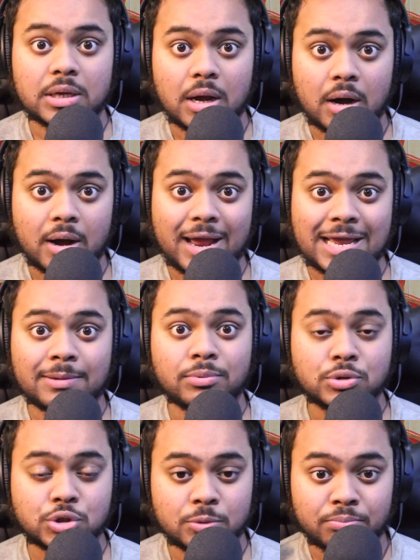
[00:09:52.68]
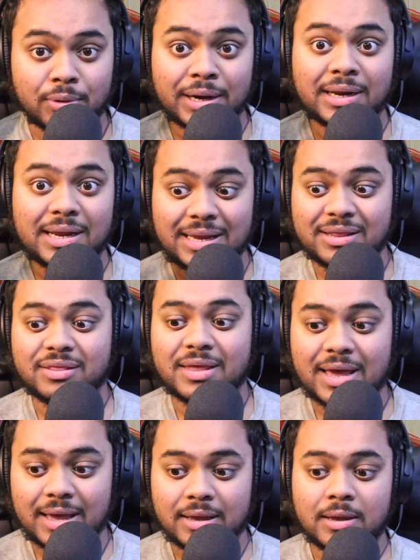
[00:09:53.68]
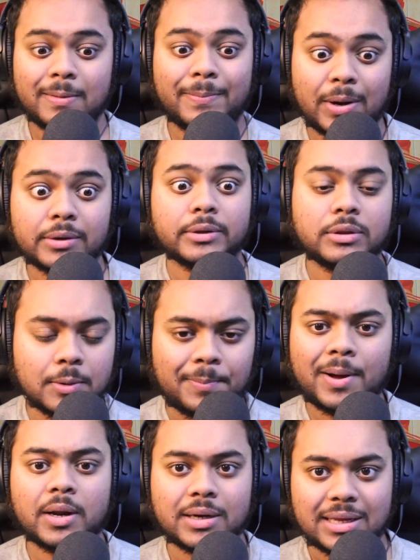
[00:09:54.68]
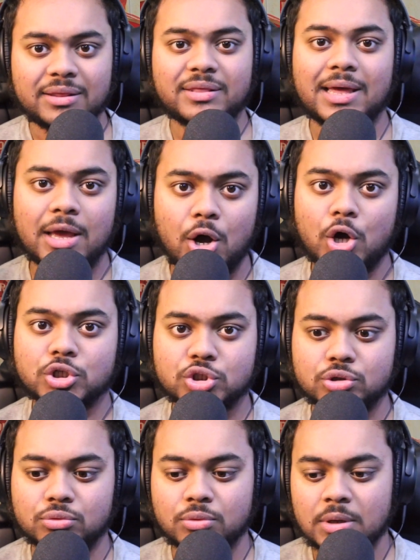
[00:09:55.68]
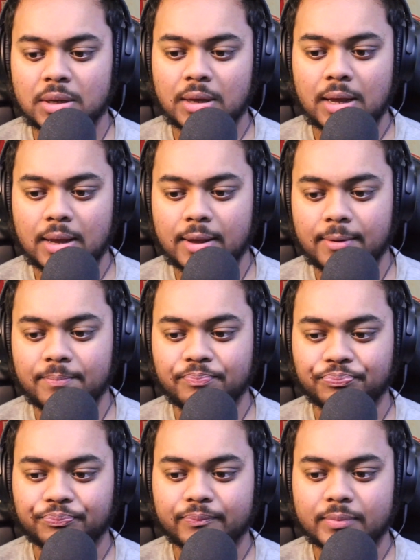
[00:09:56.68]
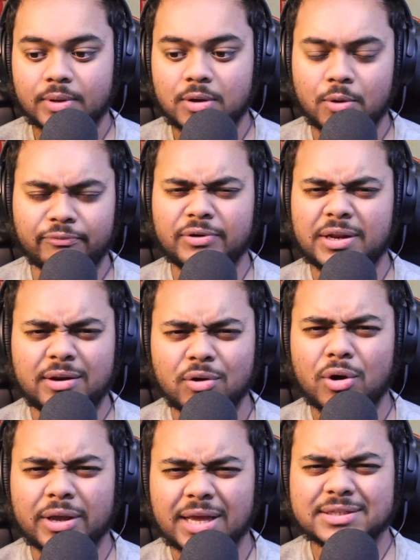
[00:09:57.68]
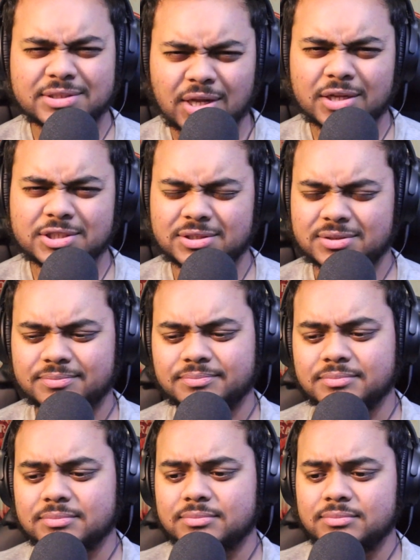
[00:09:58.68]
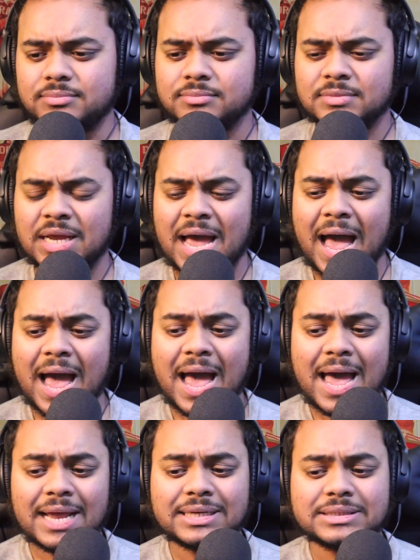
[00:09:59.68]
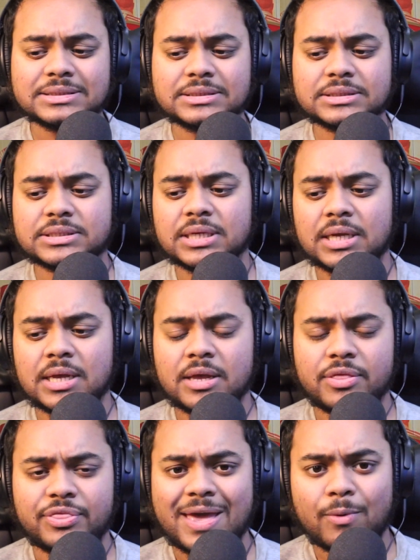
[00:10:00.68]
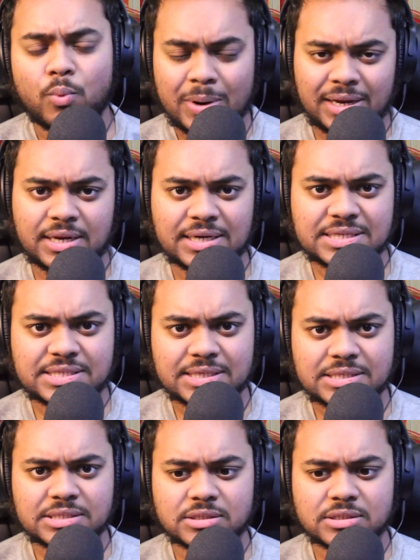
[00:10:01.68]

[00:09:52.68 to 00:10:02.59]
are able to bring in their, pardon the pun, in their arsenal. Hopefully not against us. And their weaknesses.